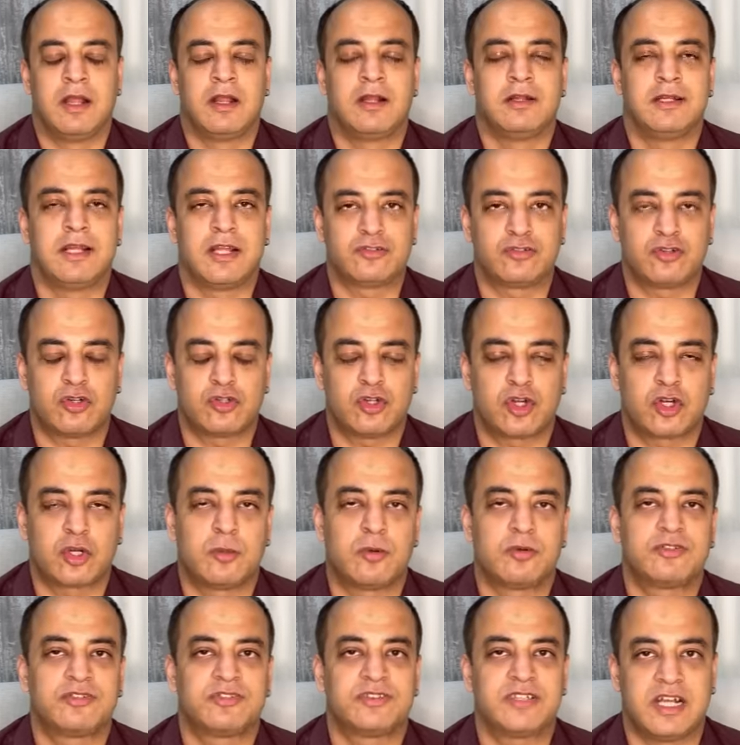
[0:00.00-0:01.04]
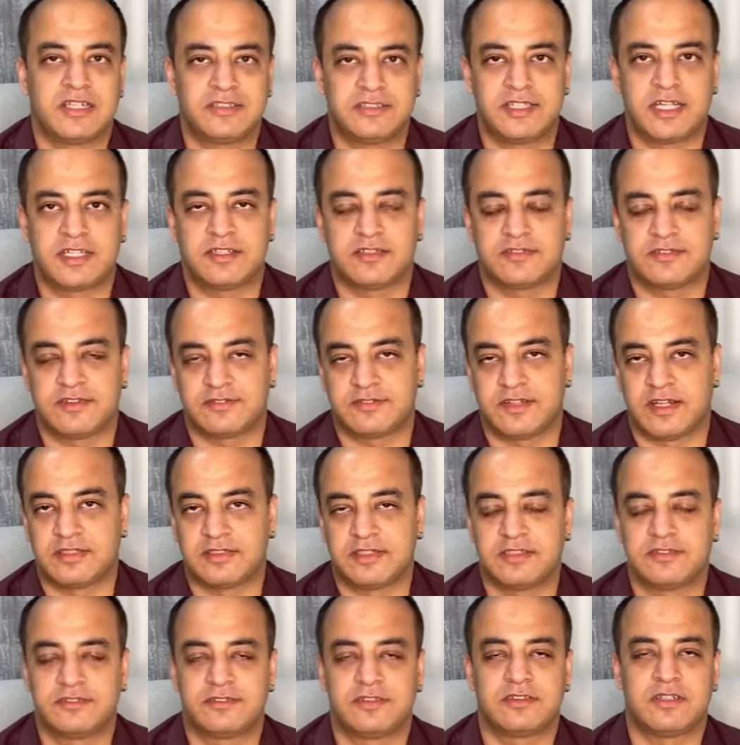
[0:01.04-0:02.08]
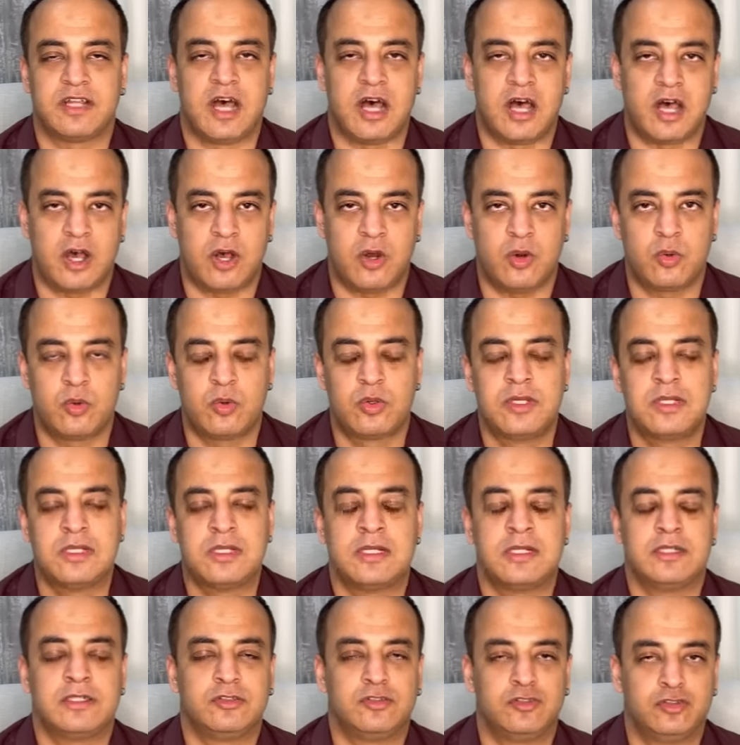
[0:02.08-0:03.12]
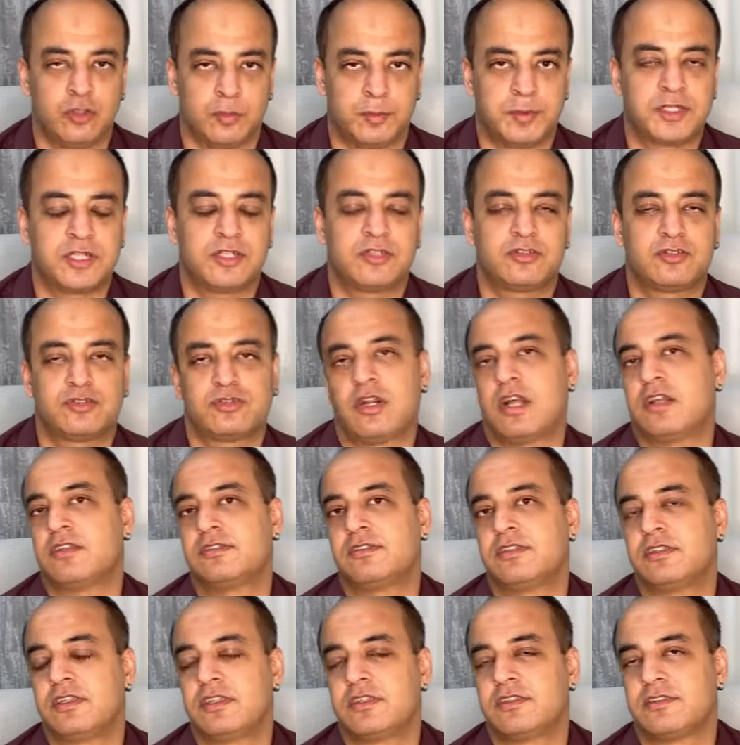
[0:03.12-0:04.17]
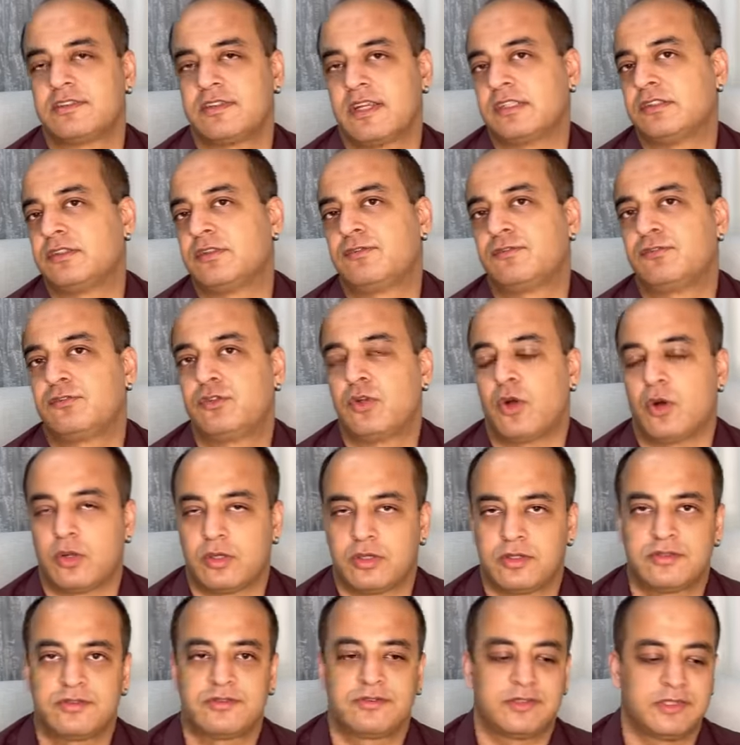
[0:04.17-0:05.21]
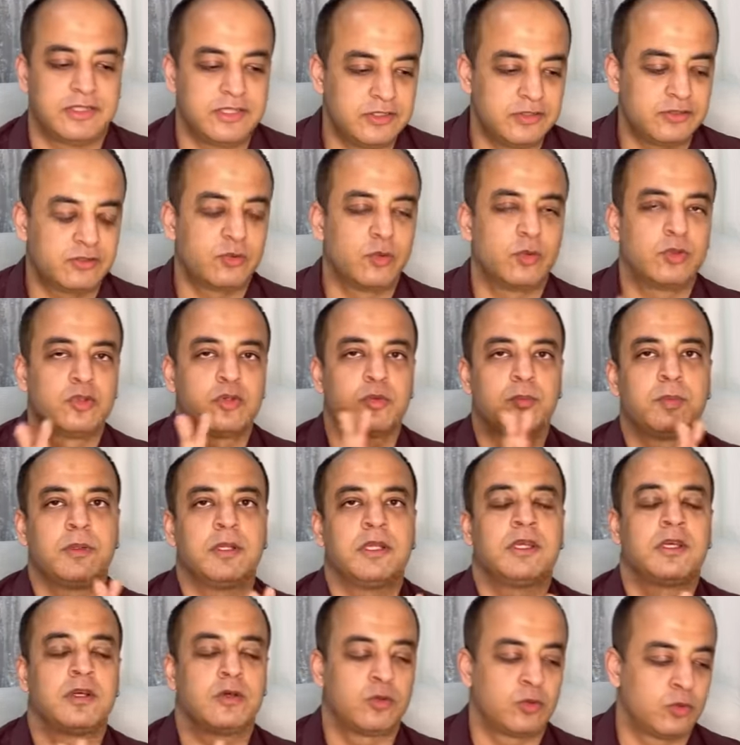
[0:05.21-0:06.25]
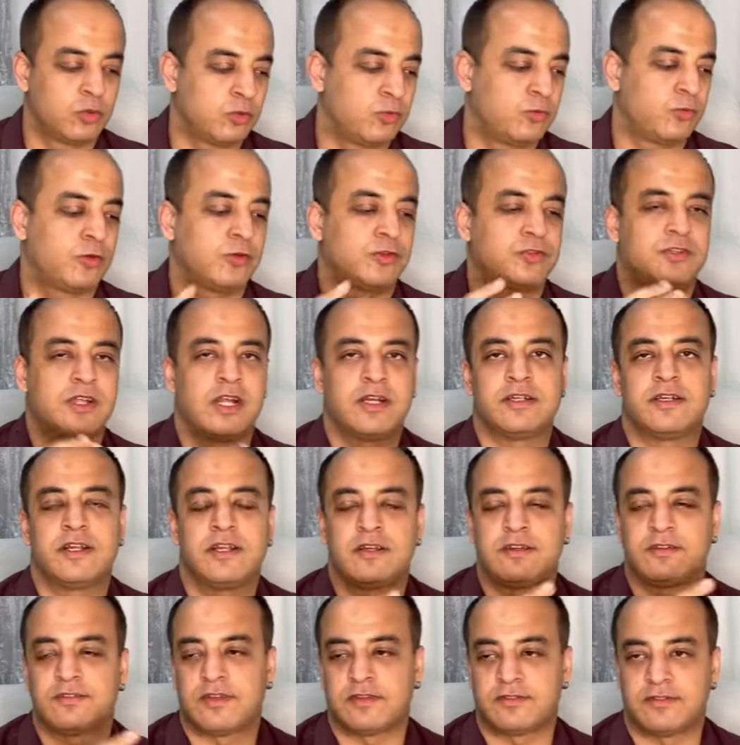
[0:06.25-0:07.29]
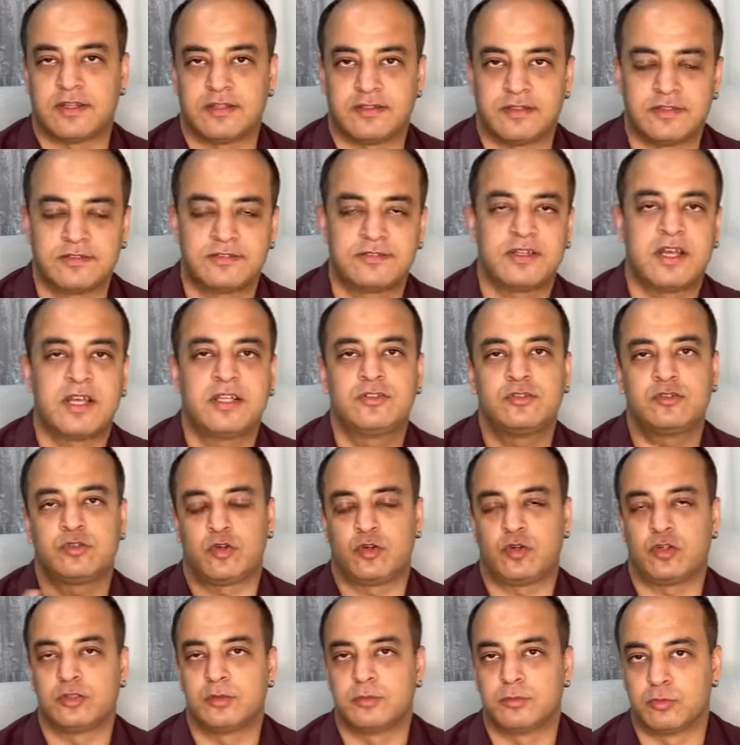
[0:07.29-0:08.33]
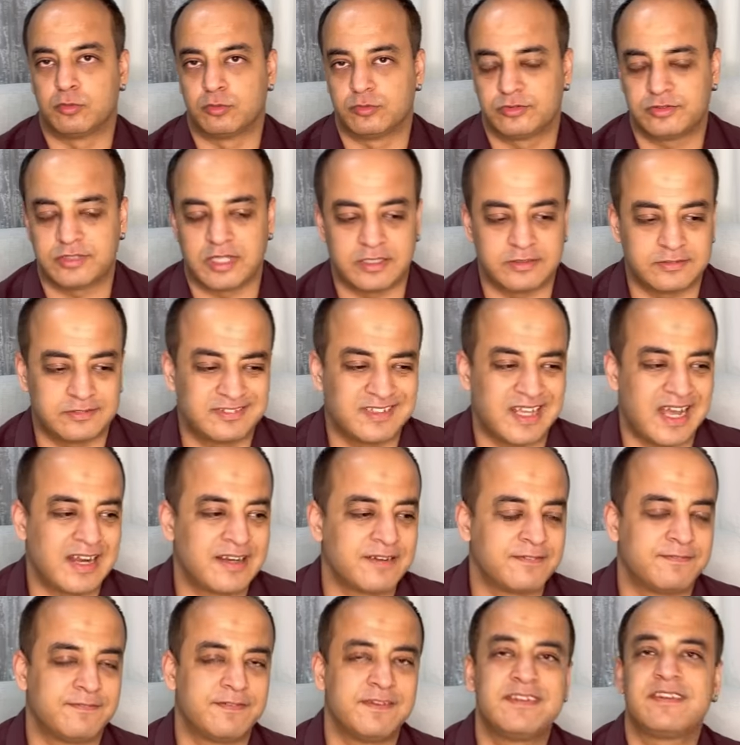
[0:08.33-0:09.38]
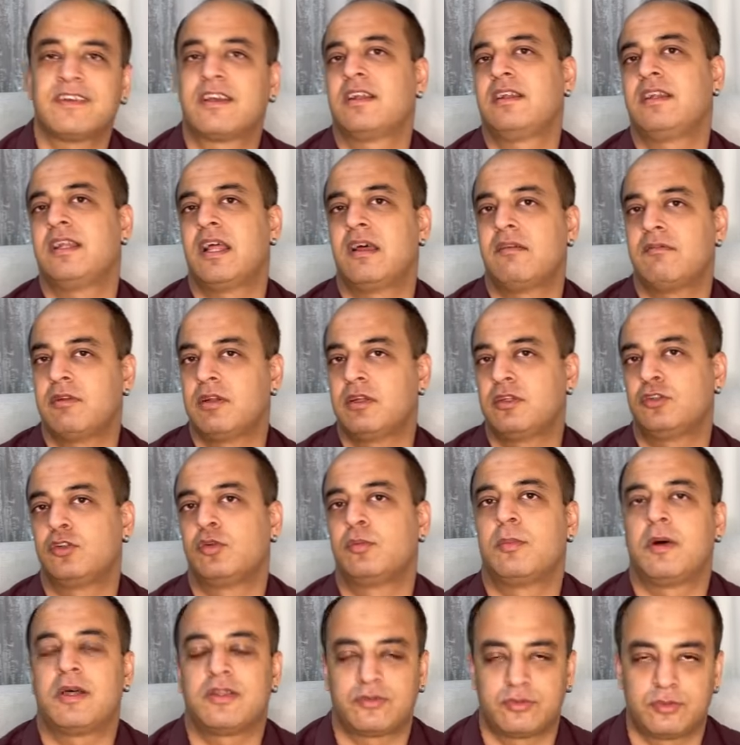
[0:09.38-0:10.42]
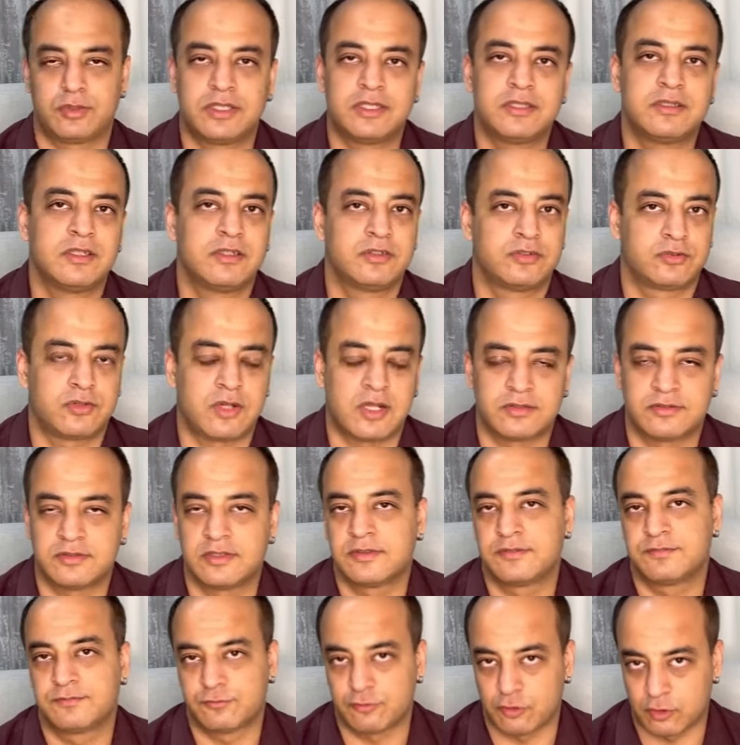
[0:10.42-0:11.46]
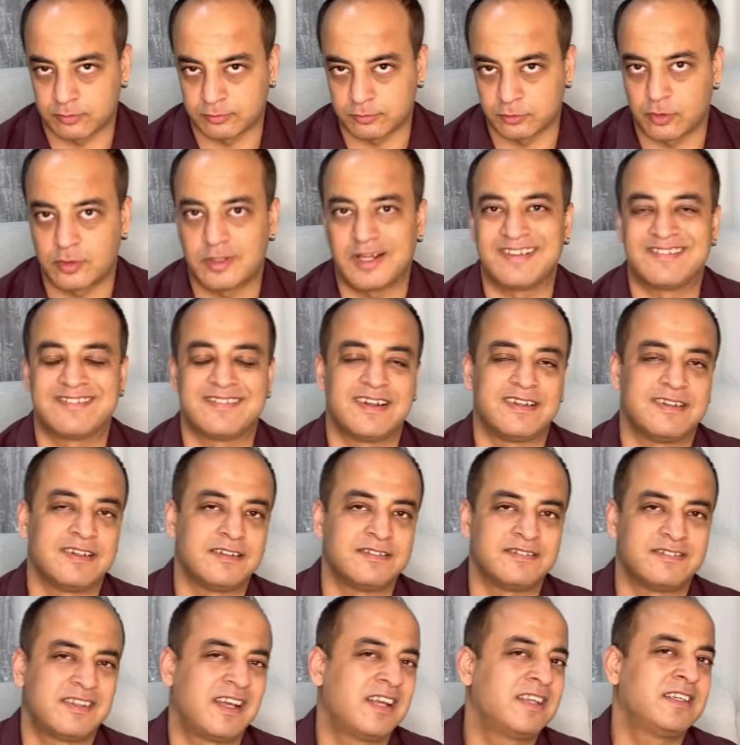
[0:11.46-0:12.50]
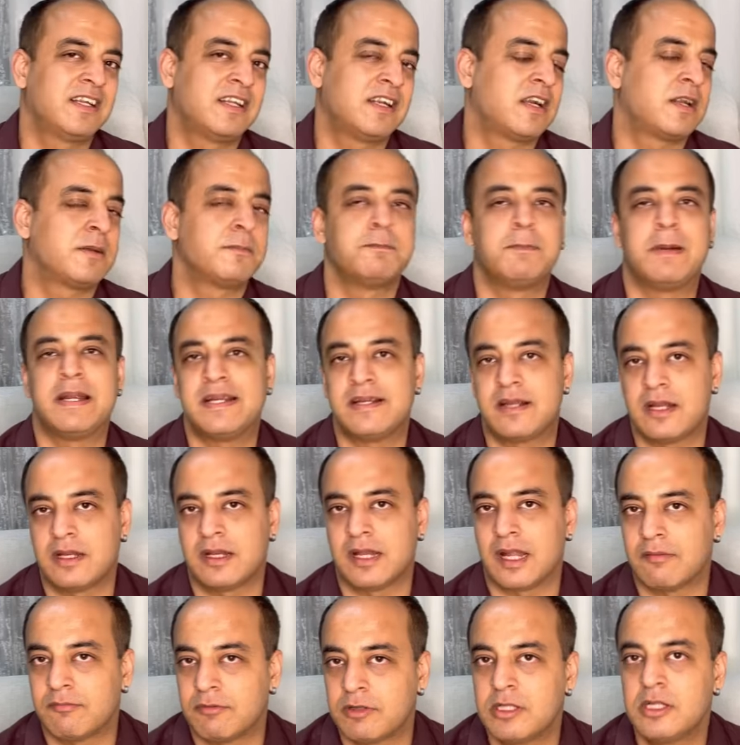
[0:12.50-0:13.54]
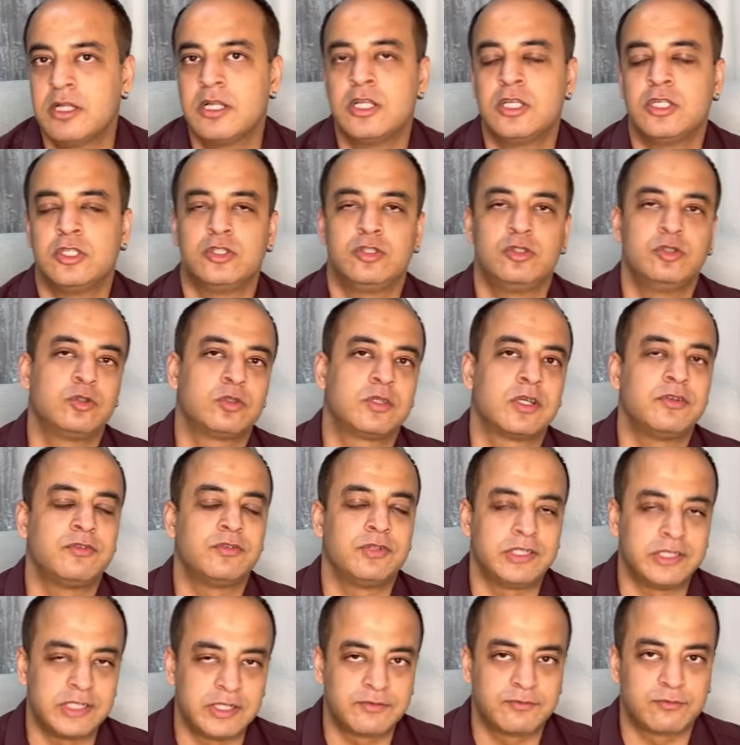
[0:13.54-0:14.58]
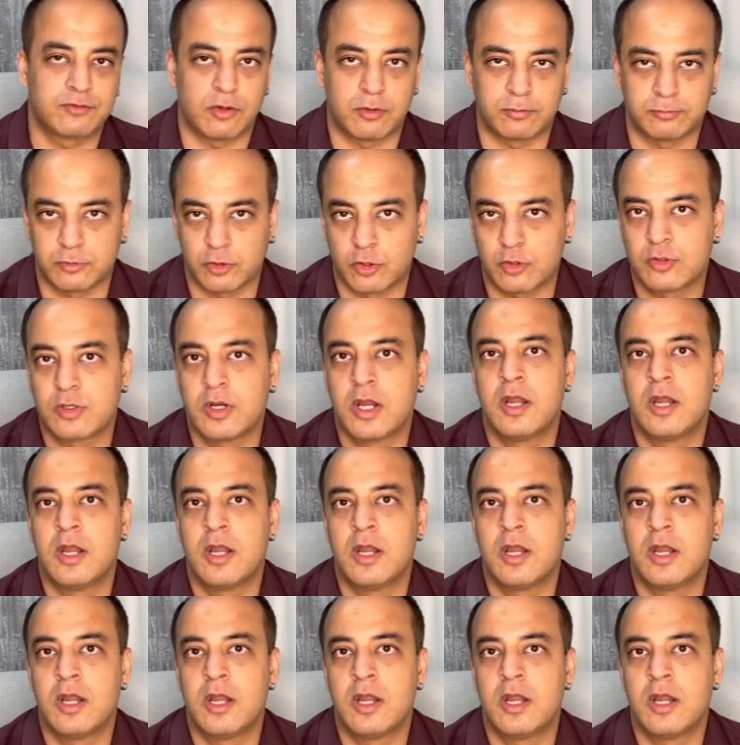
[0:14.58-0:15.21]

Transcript: Let's now talk about Sagittarius ascendants and how Jupiter's transit in the sign of Taurus is going to play a role for Sagittarius ascendant signs or the moon signs. At a physical level, you must read this transit from your ascendant sign and at a mental level, you can read it from your